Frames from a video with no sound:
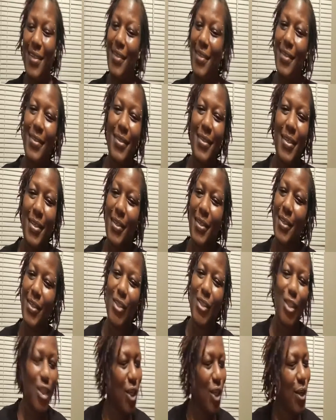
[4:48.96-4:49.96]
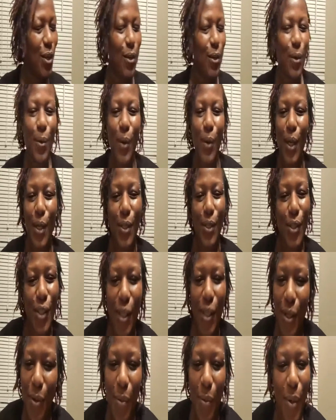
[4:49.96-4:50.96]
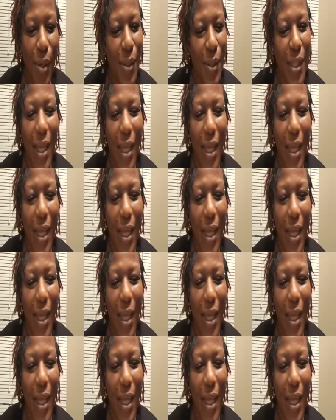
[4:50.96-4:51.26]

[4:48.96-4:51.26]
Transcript: And don't just go to general, general